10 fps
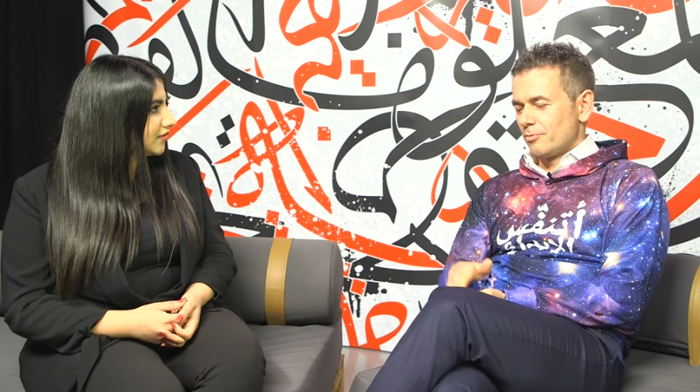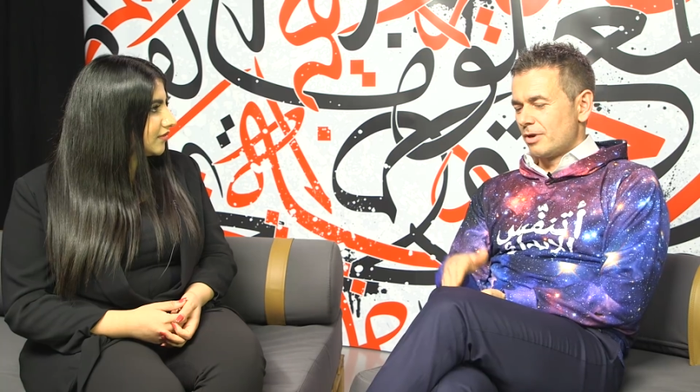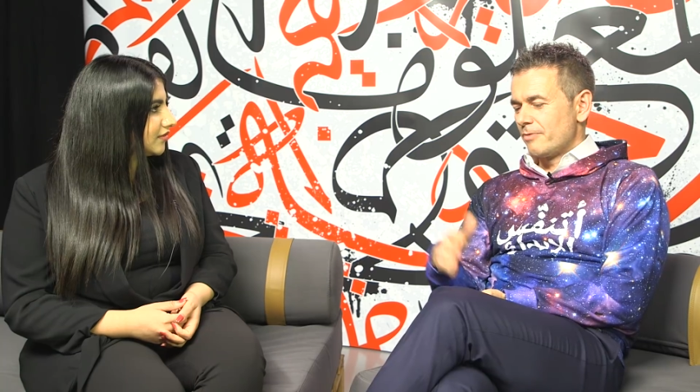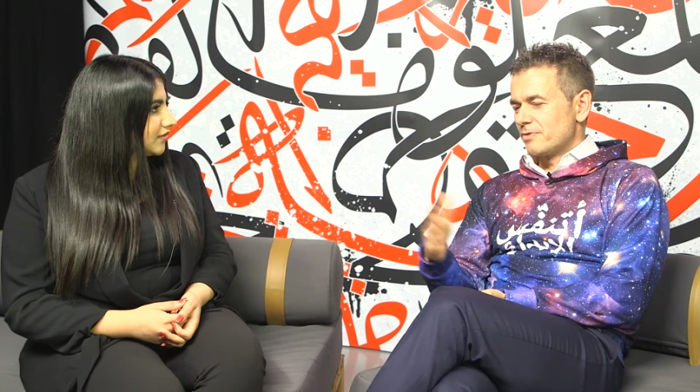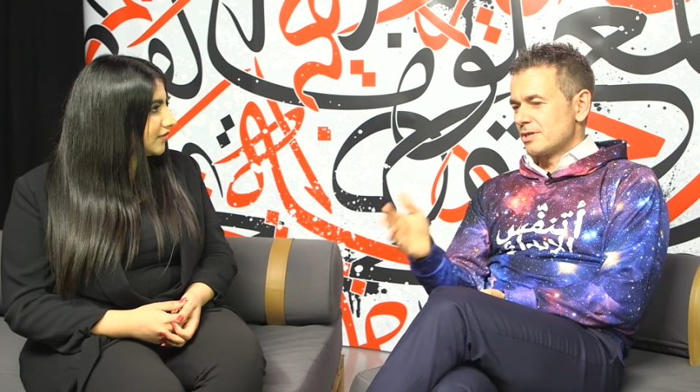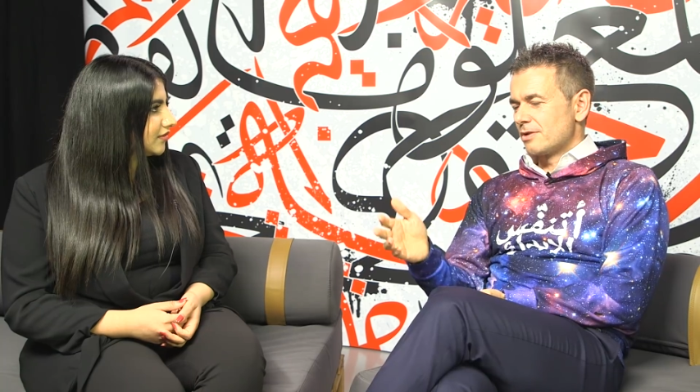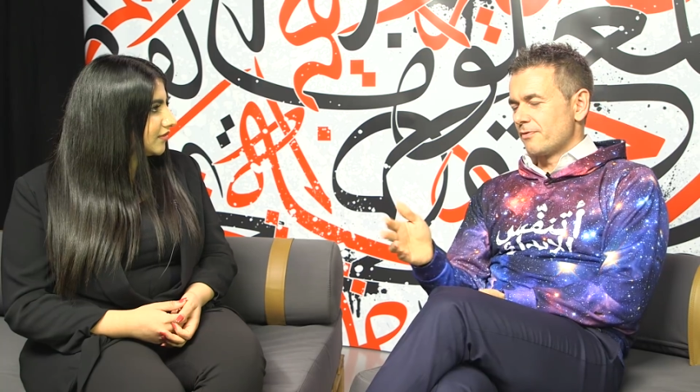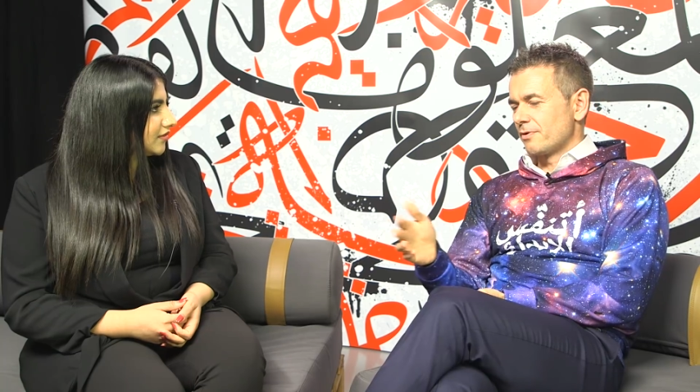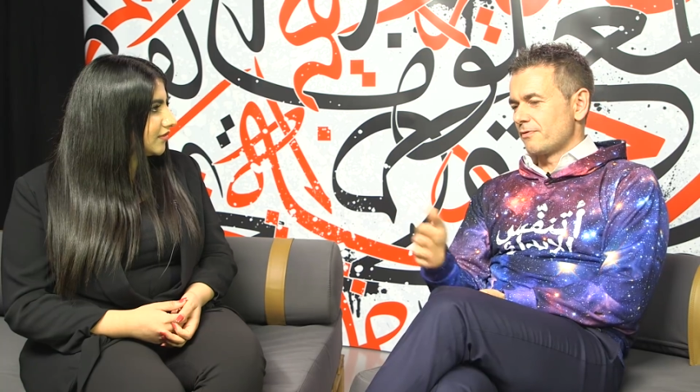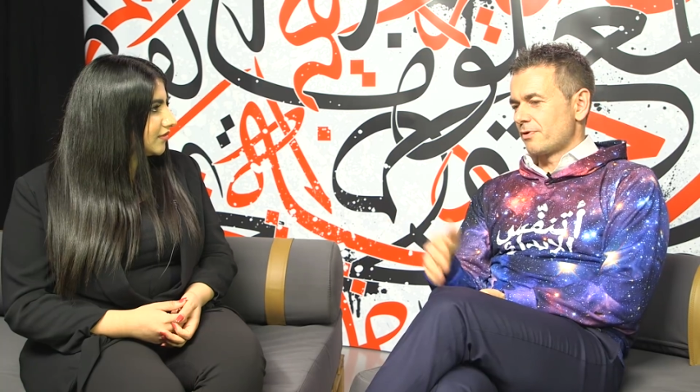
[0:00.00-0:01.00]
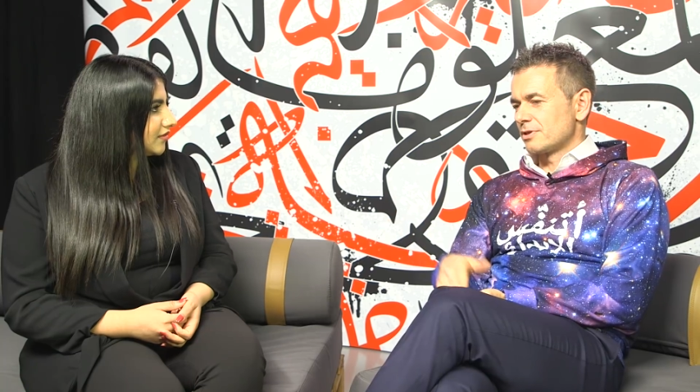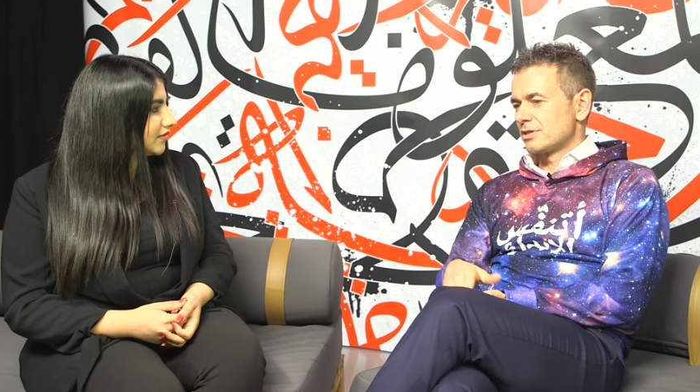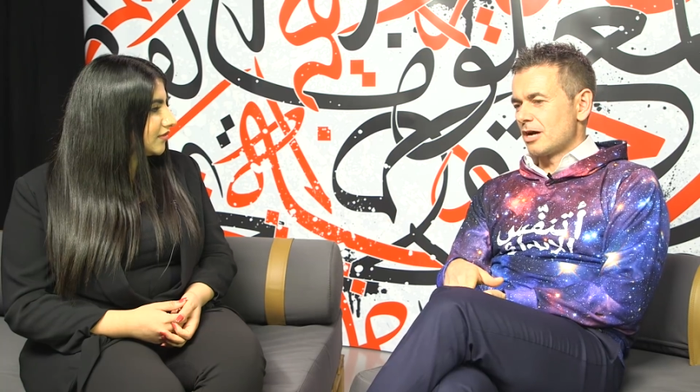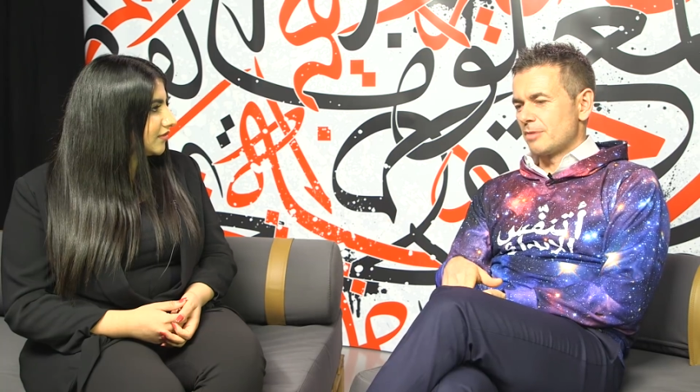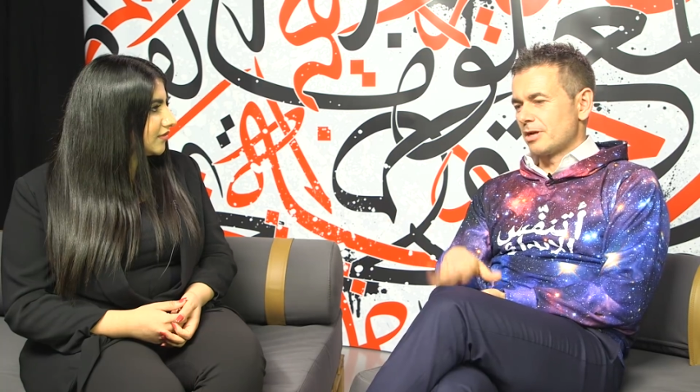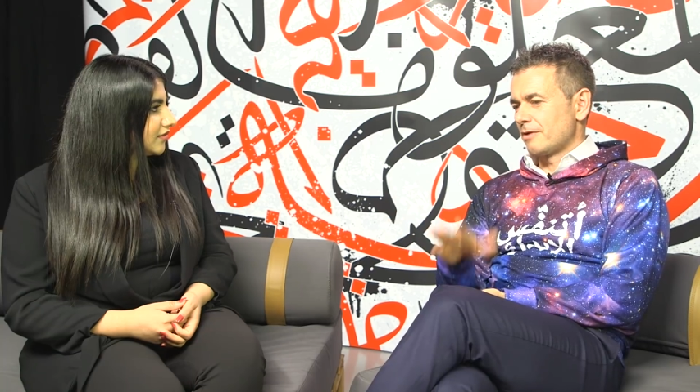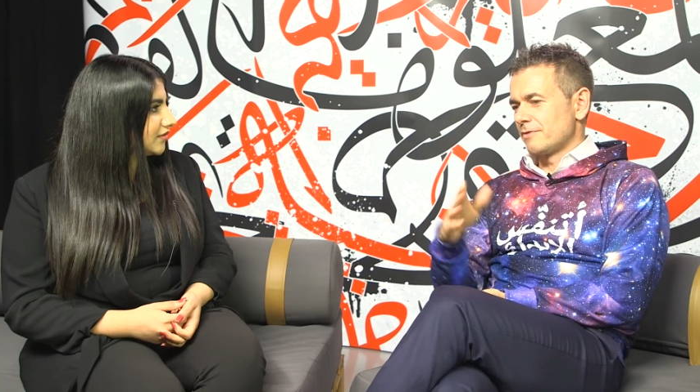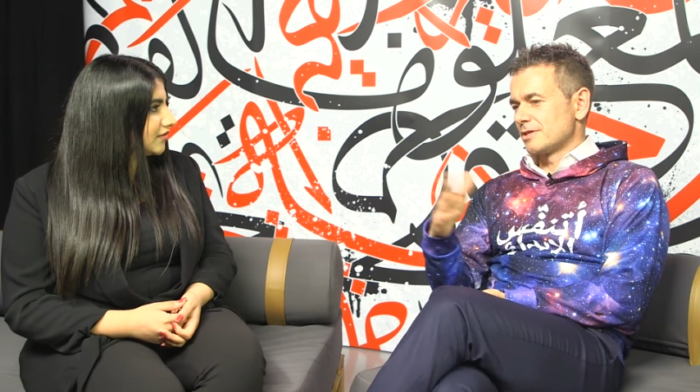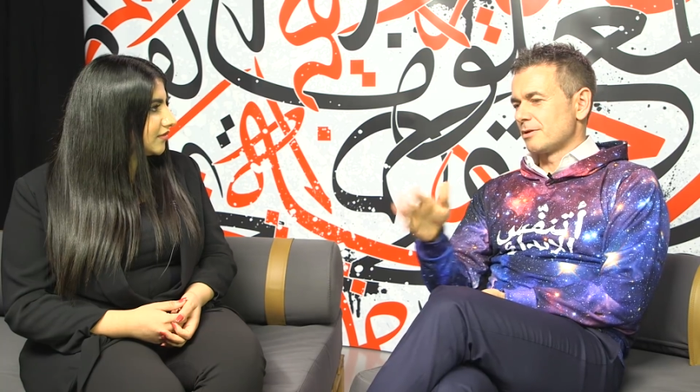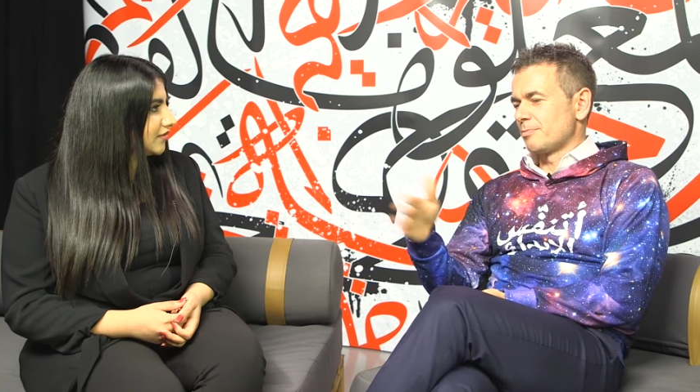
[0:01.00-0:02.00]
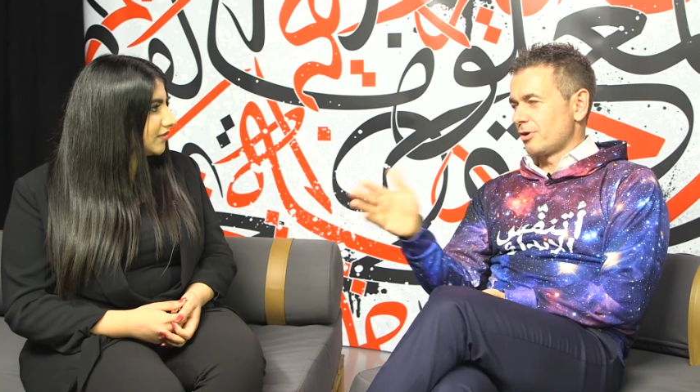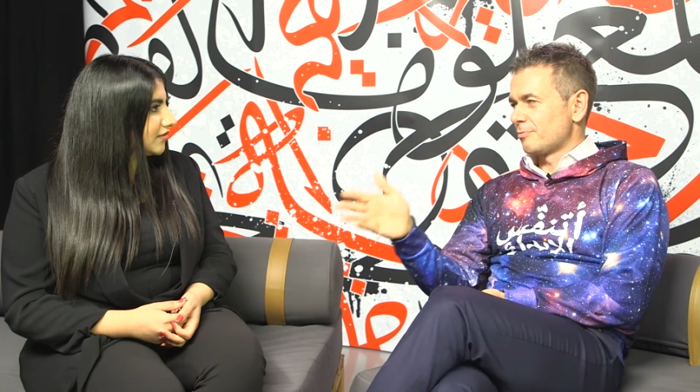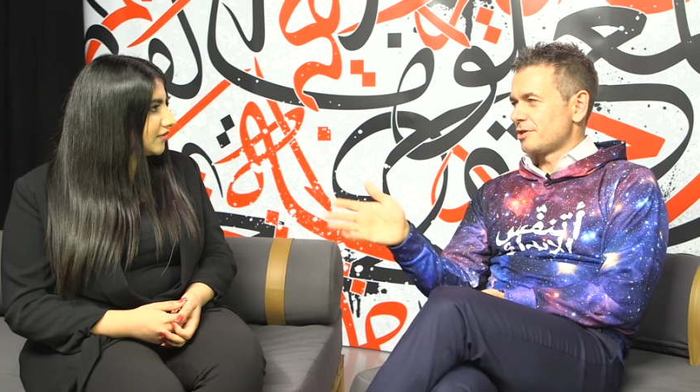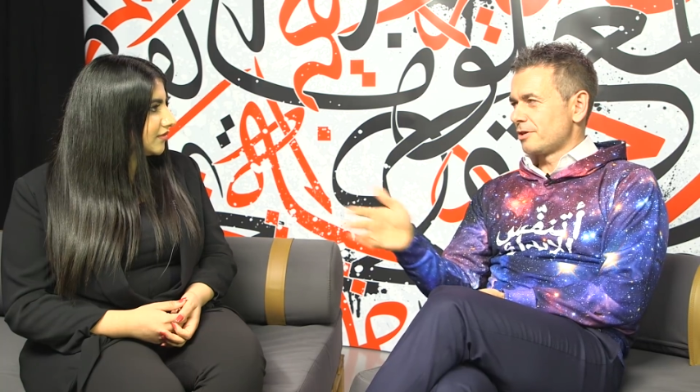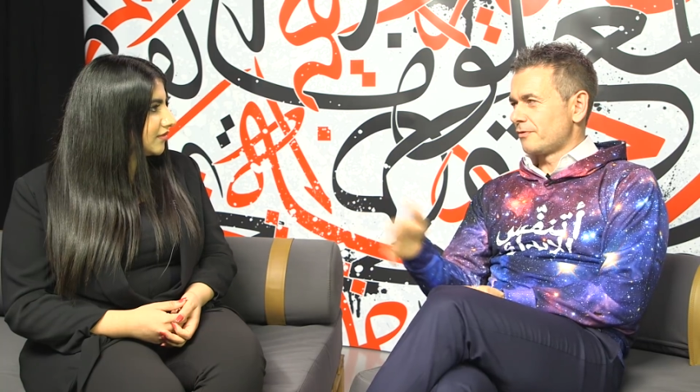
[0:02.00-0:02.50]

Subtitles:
When I visited for the first time, and I've visited pretty much